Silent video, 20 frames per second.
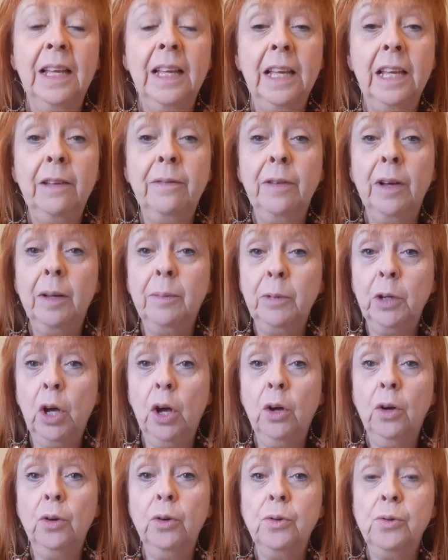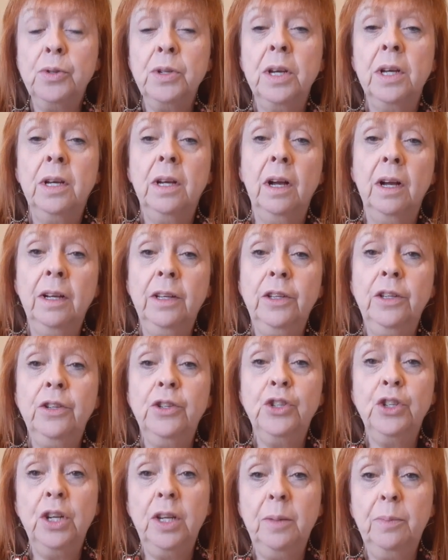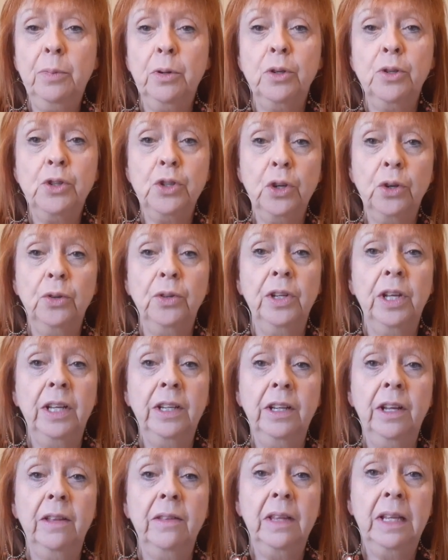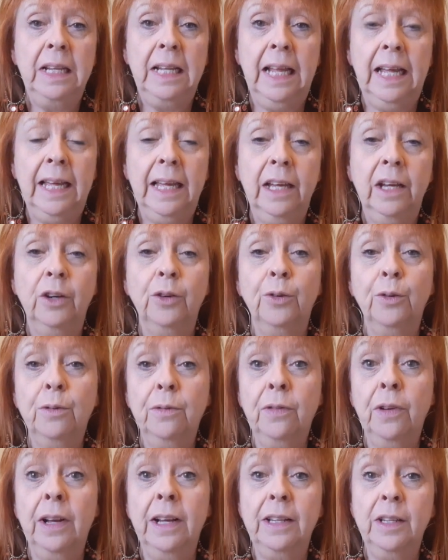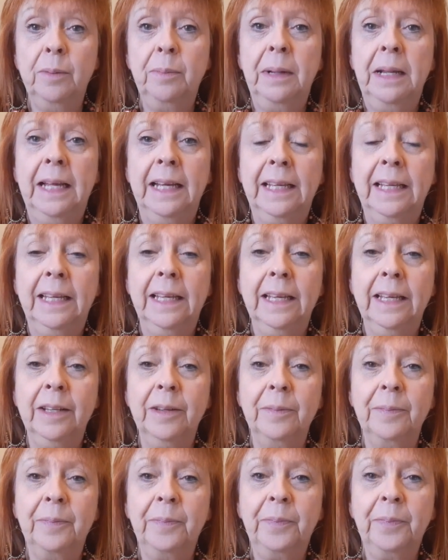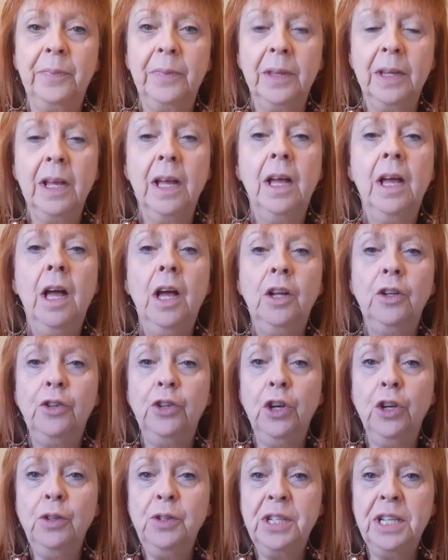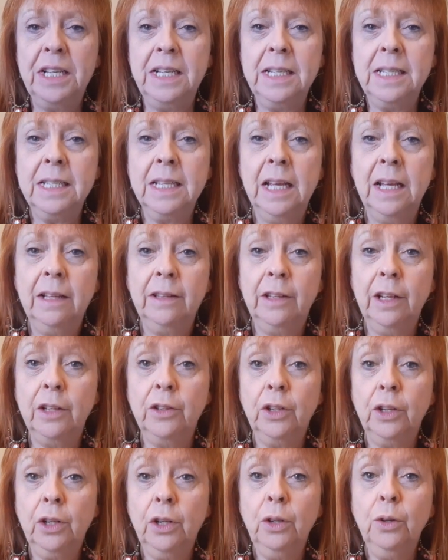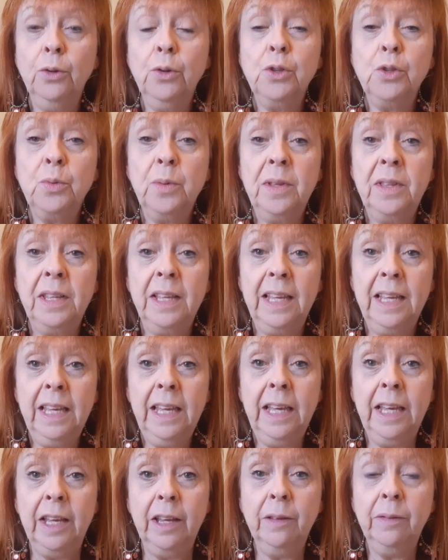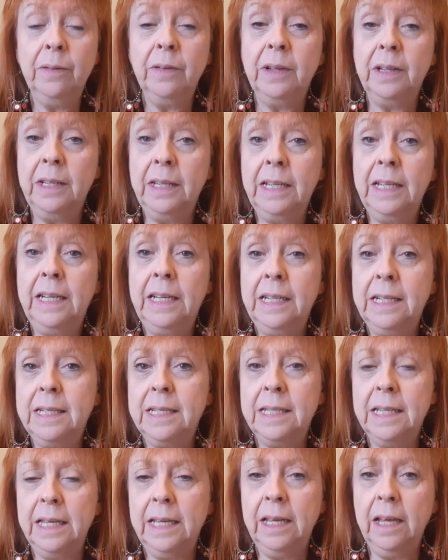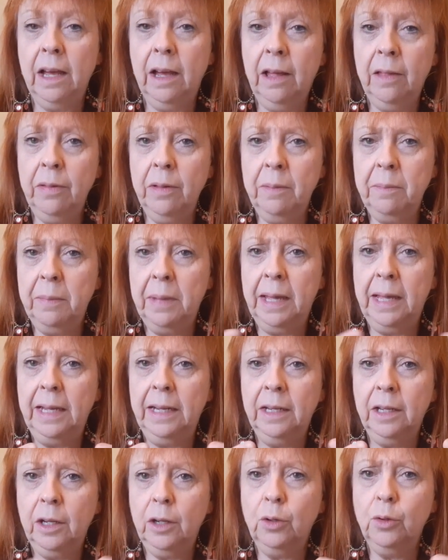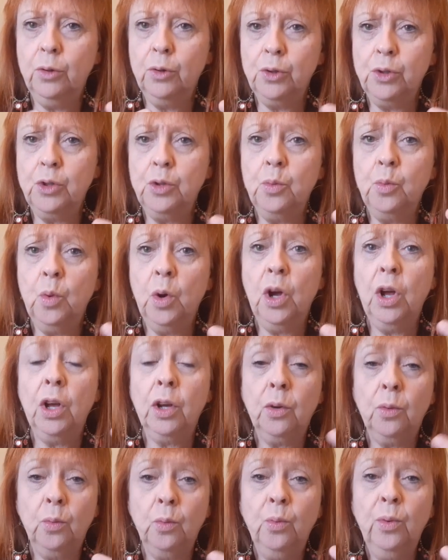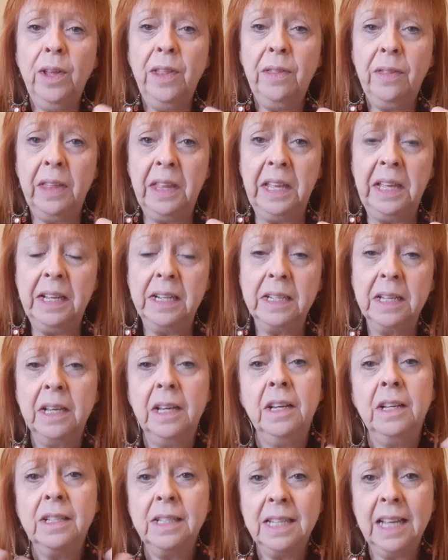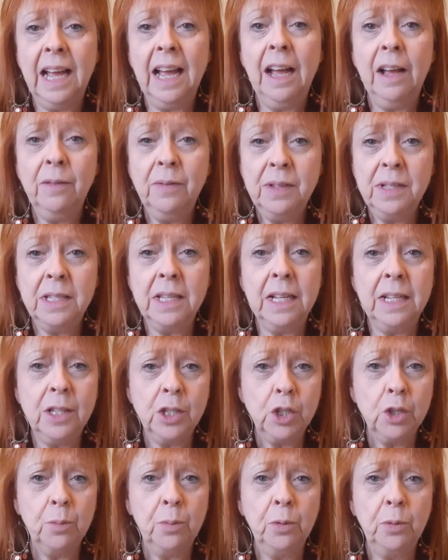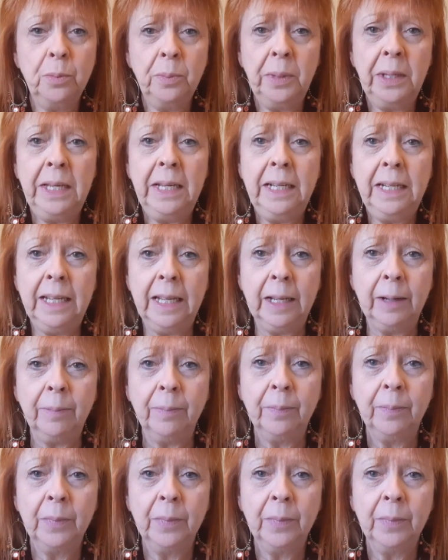If I'm cold, I usually put on another layer or find a blanket. Notice that the clause with if needs the other main clause to work with it to have a sensible meaning.